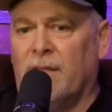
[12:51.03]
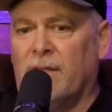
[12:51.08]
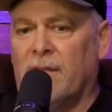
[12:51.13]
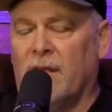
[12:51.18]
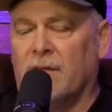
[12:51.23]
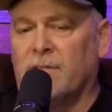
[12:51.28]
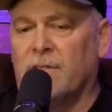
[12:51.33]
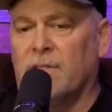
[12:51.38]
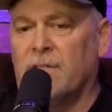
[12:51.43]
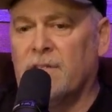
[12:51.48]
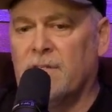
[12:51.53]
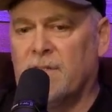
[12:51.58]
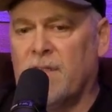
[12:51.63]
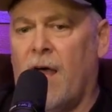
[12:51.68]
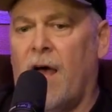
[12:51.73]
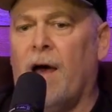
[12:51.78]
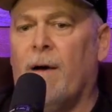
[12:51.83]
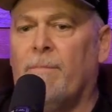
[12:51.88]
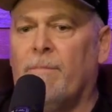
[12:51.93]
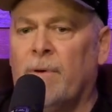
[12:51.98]
doesn't
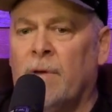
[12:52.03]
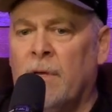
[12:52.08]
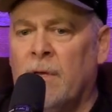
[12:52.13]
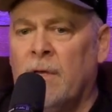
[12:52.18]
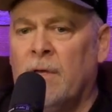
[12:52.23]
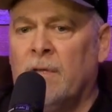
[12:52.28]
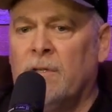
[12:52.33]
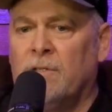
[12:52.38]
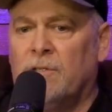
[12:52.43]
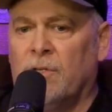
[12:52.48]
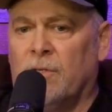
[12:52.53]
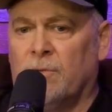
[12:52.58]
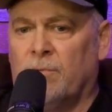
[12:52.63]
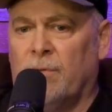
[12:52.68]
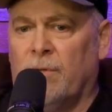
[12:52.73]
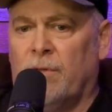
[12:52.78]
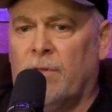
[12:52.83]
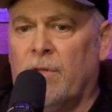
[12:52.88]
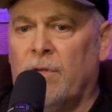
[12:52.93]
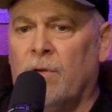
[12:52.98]
stop just
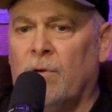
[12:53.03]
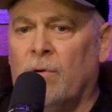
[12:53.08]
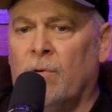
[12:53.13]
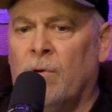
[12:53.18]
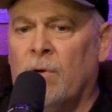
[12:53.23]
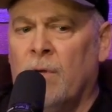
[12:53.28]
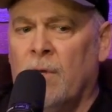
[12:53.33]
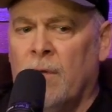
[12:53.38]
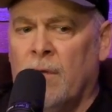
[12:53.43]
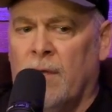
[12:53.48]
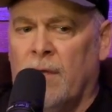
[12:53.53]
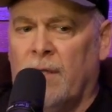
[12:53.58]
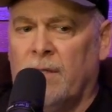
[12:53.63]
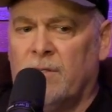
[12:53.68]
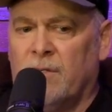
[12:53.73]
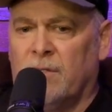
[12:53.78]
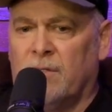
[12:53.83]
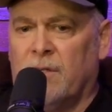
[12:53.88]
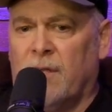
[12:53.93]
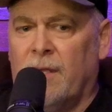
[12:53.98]
with you; it
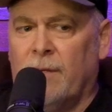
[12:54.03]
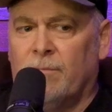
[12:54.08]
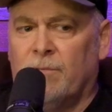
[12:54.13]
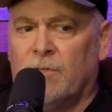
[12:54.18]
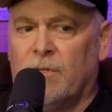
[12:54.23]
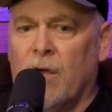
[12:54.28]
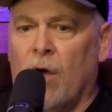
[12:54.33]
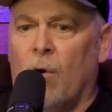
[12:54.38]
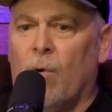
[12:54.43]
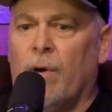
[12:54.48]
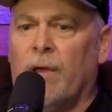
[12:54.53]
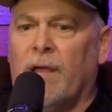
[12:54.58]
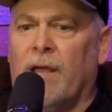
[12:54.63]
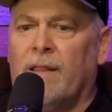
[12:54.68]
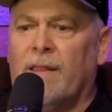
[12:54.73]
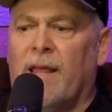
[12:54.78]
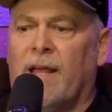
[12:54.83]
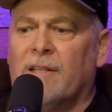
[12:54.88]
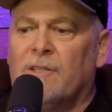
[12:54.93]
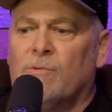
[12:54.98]
just keeps going,
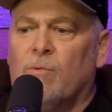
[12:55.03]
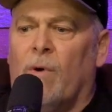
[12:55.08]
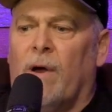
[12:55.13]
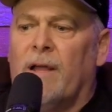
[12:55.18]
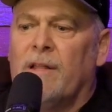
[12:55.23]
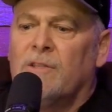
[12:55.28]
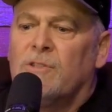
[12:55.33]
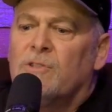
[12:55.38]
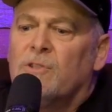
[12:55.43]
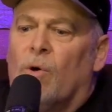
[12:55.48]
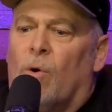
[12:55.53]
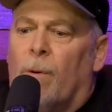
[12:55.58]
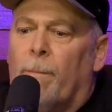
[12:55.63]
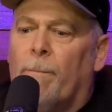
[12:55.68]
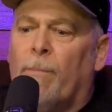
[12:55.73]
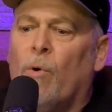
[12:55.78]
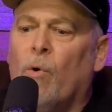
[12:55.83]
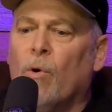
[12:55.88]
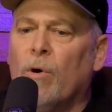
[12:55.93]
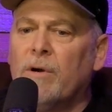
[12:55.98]
and that's why it's so
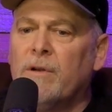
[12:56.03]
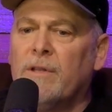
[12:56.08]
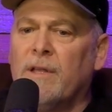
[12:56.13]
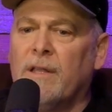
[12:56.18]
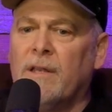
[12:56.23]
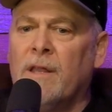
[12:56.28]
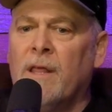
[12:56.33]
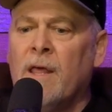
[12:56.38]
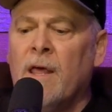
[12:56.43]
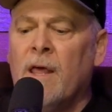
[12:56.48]
important